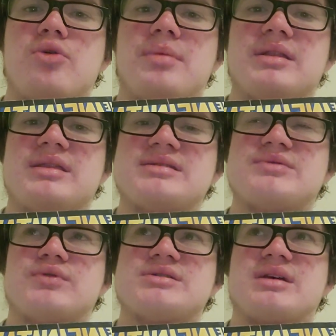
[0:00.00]
but
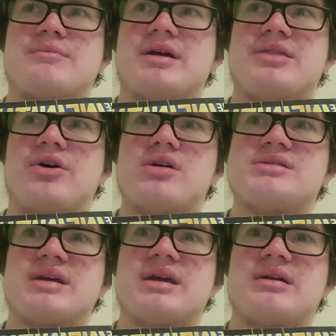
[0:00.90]
this was, like, my
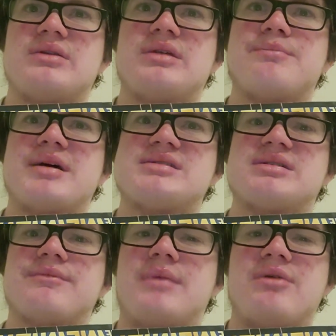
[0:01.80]
thoughts and the
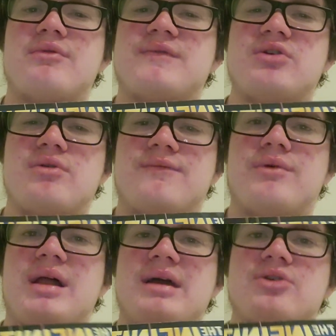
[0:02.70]
best of my review of
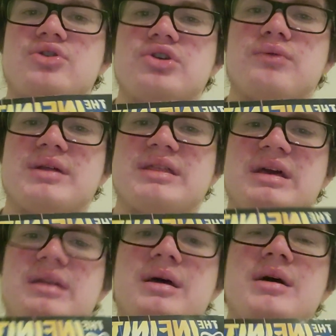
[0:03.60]
what I could do with
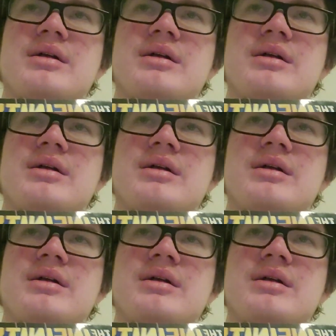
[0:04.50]
it.